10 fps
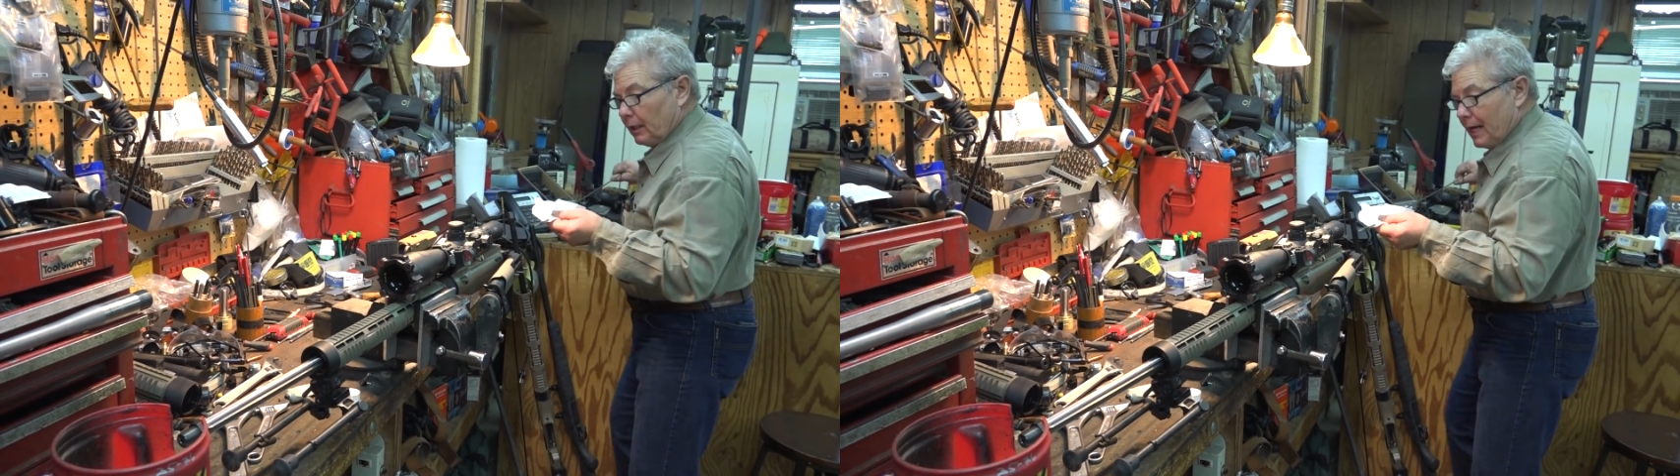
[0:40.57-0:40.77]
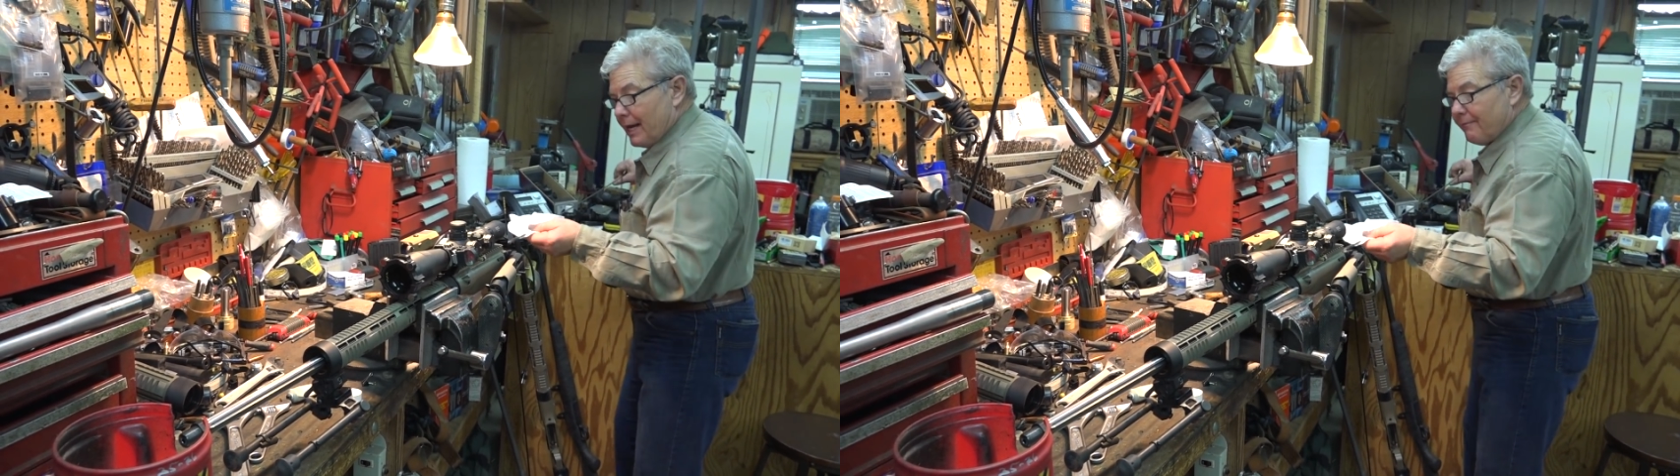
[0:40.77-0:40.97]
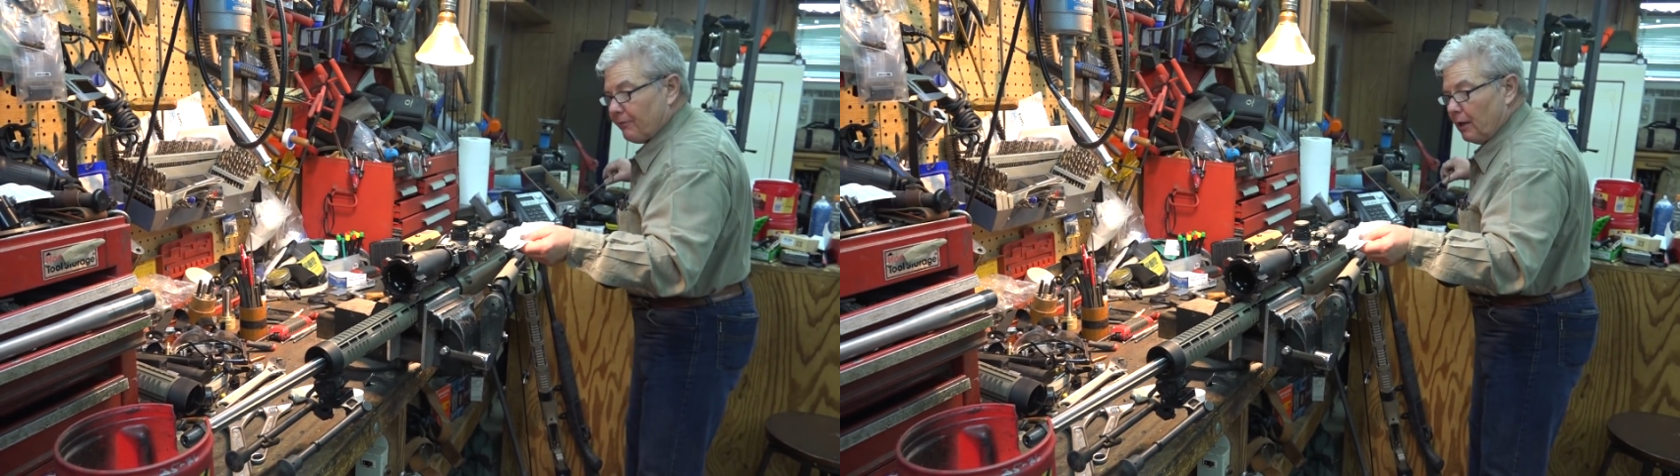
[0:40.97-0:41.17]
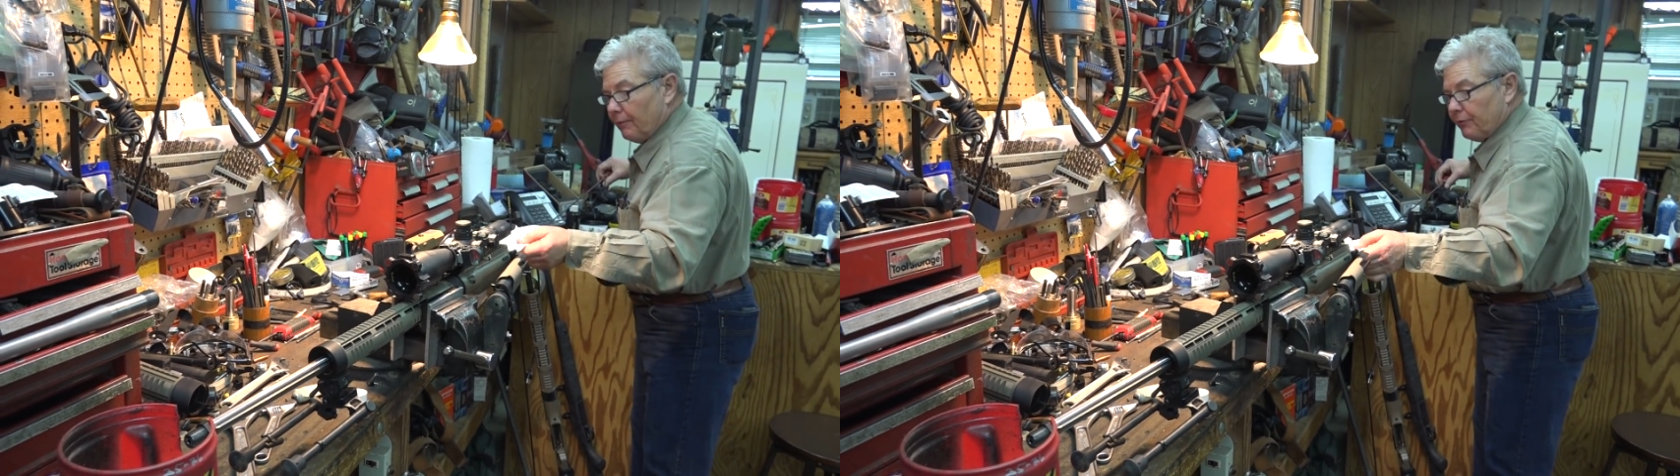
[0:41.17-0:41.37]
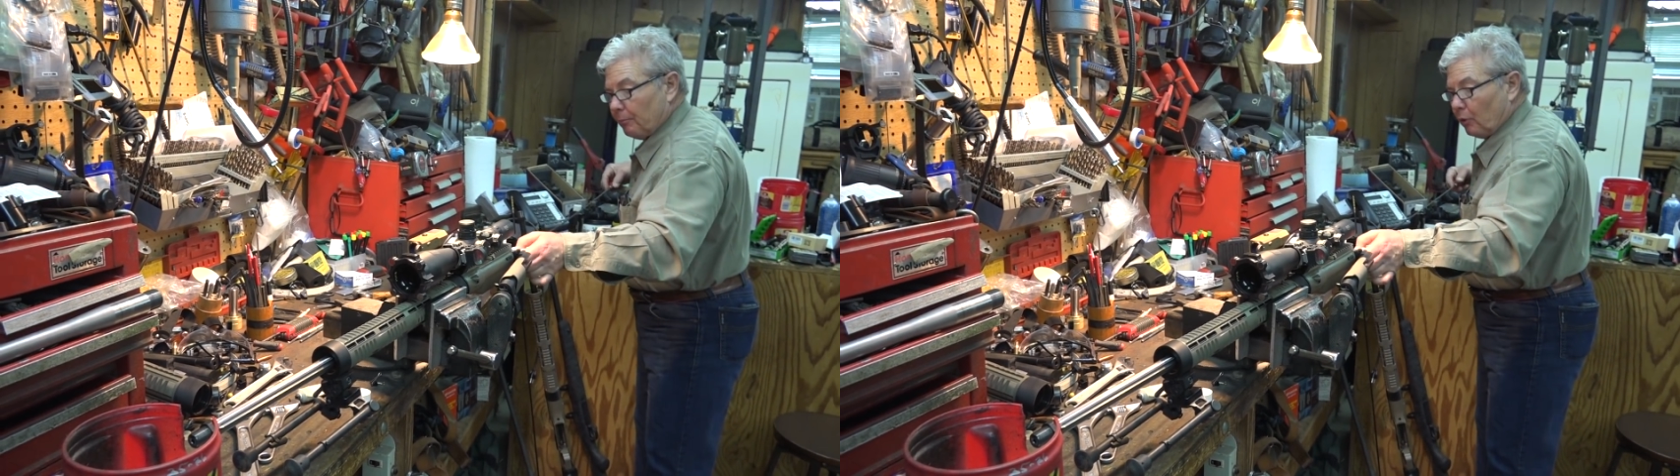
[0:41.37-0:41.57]
life
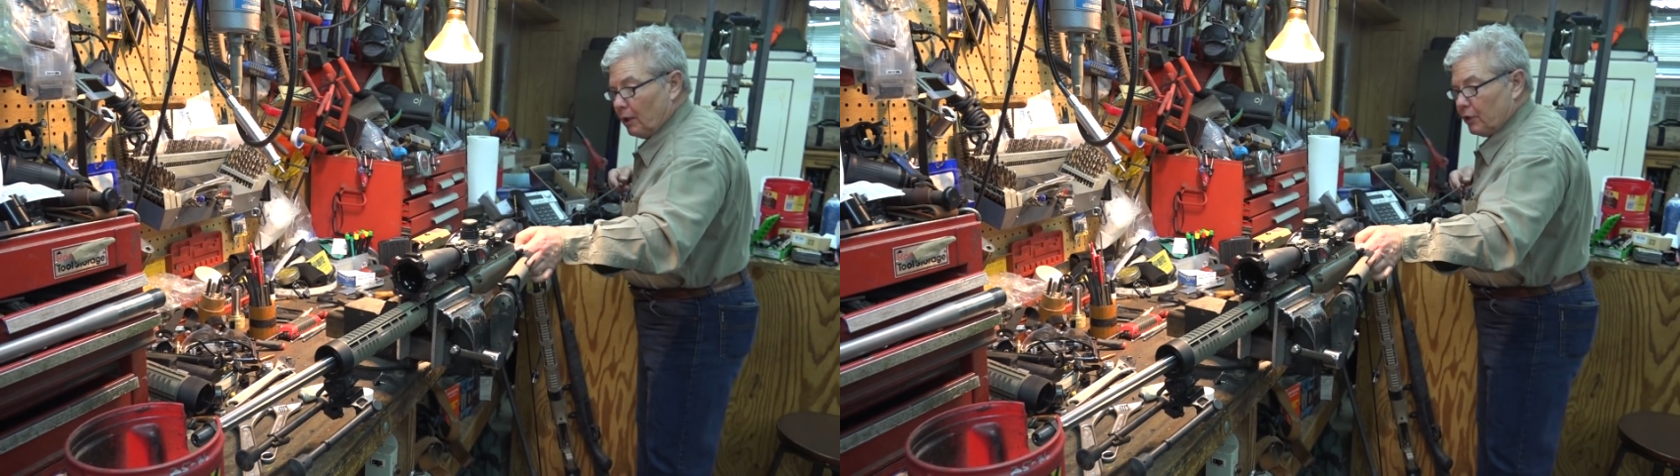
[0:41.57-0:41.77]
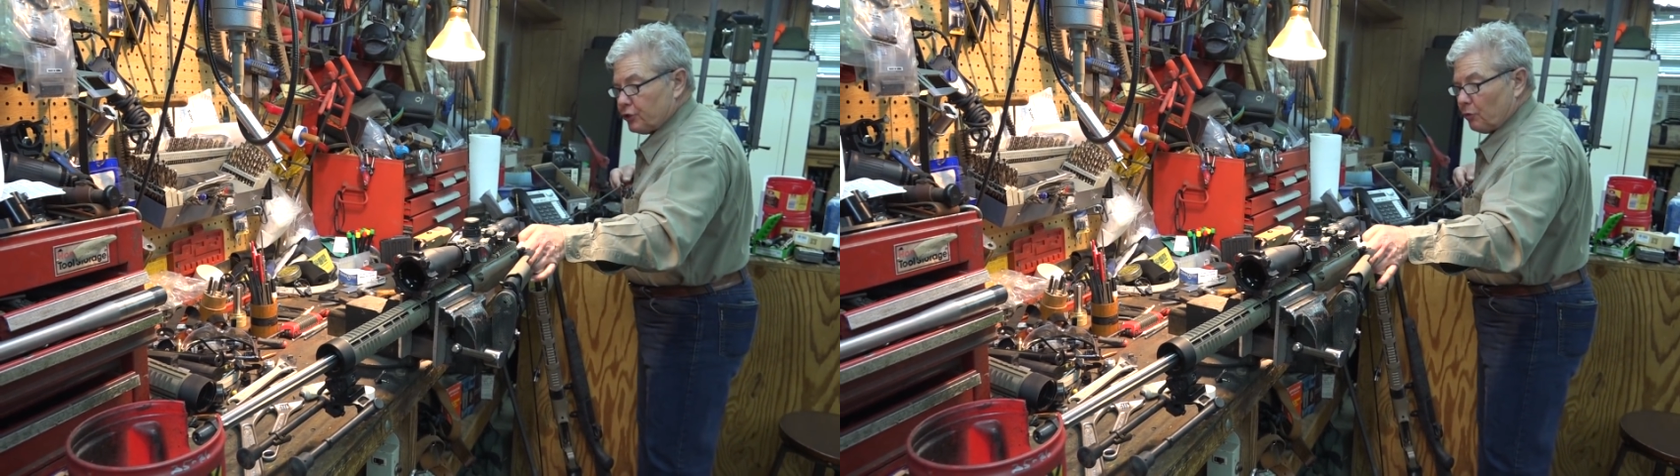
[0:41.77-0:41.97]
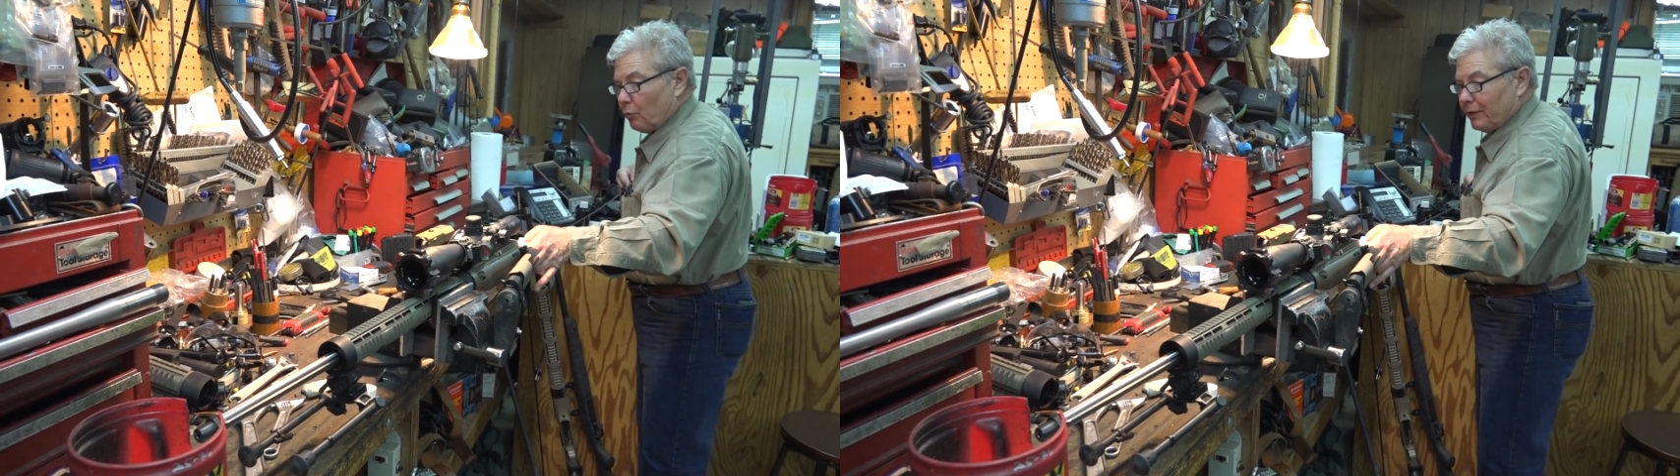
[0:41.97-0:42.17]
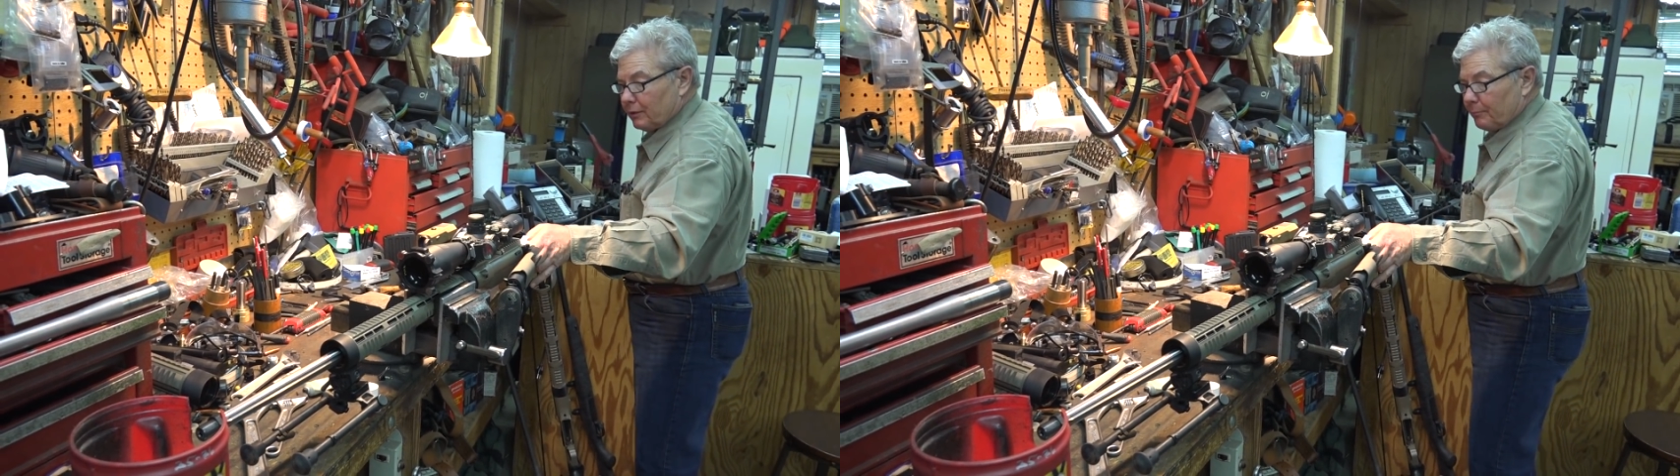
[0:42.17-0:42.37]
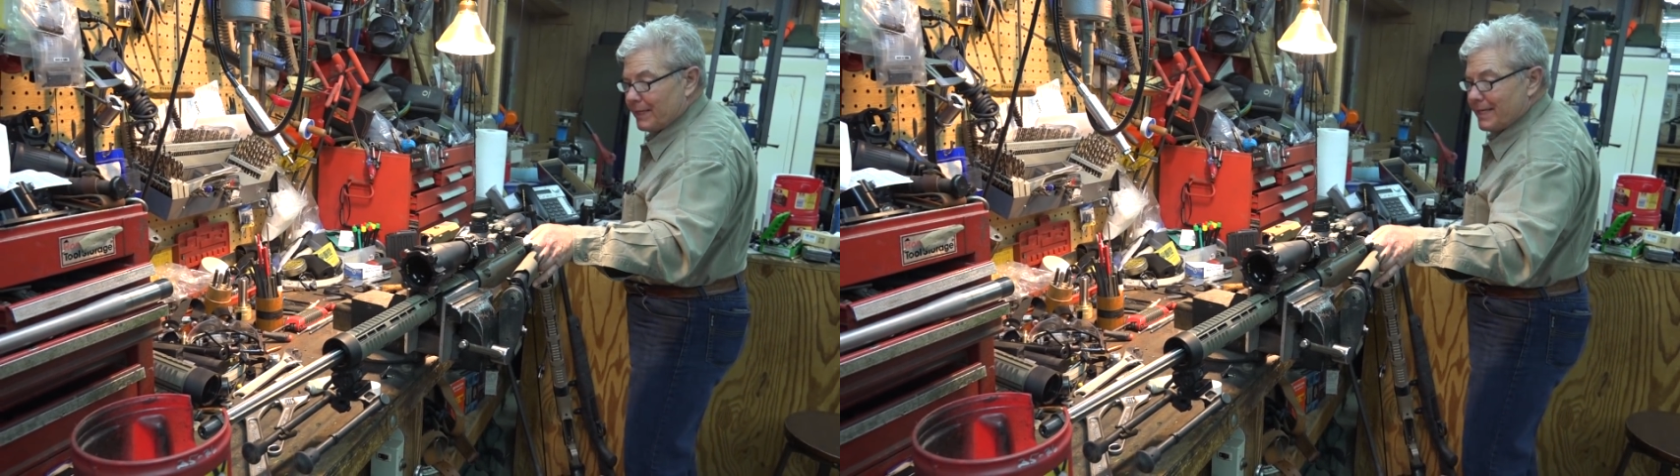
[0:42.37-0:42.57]
of the brush
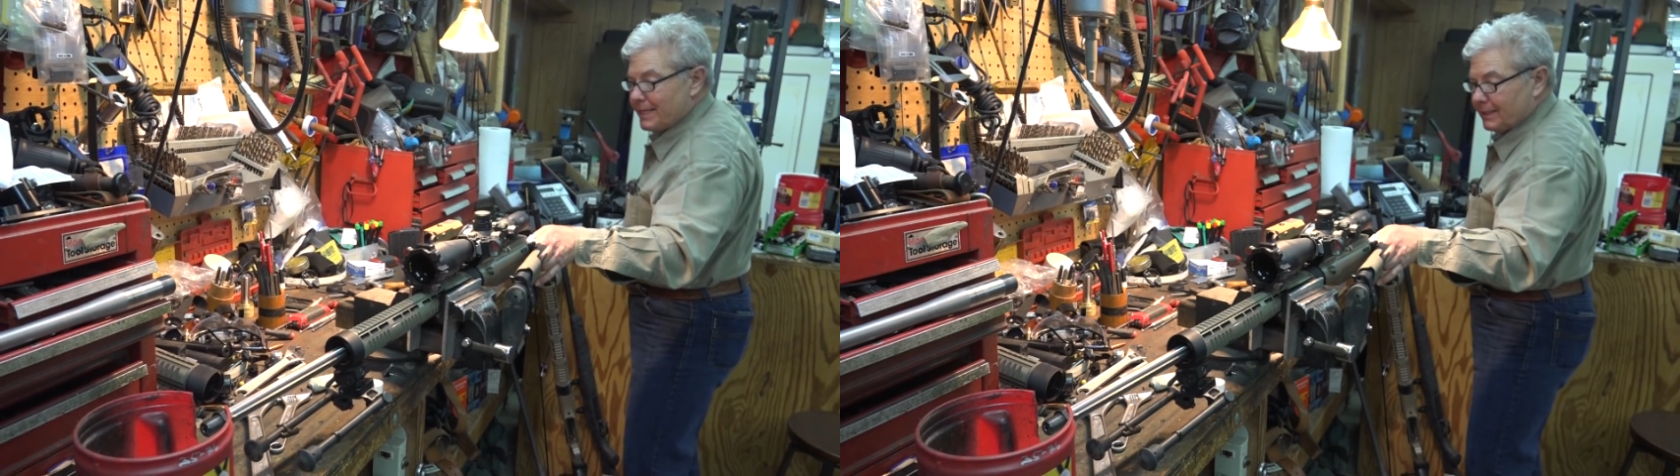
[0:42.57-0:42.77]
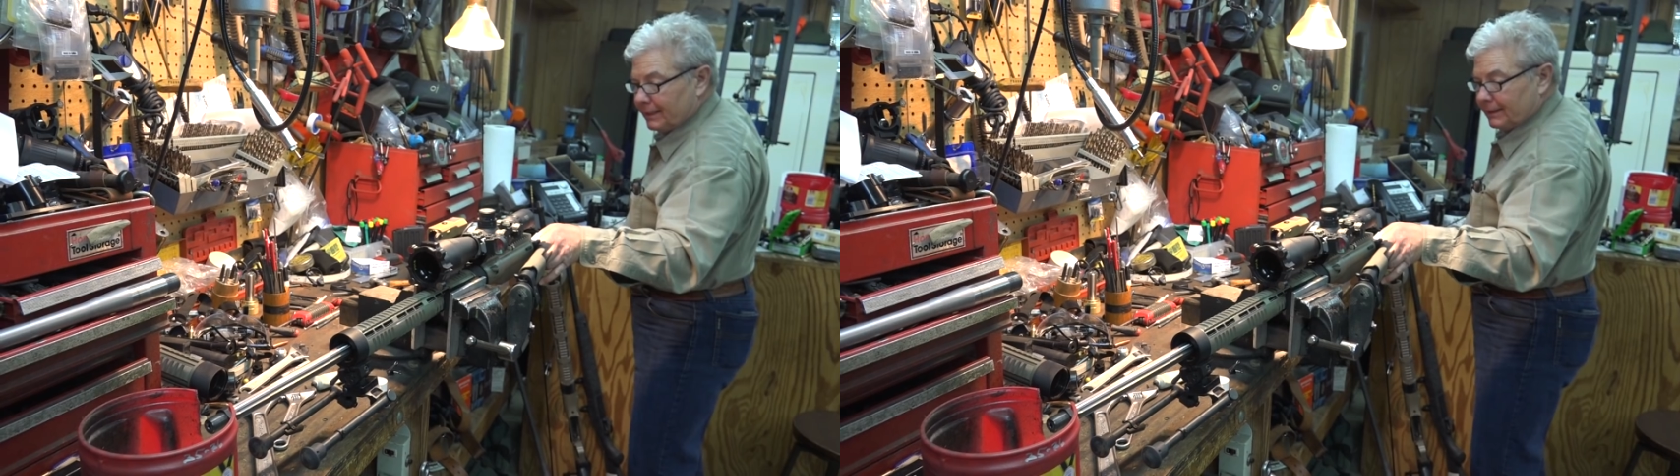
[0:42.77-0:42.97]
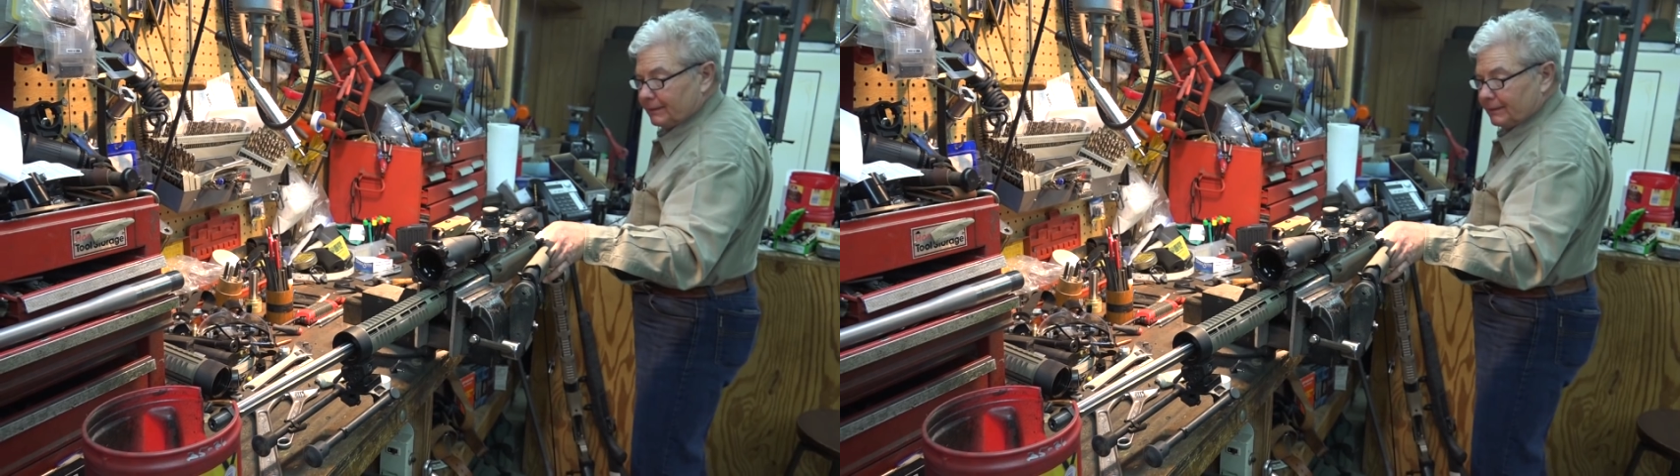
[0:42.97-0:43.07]
will be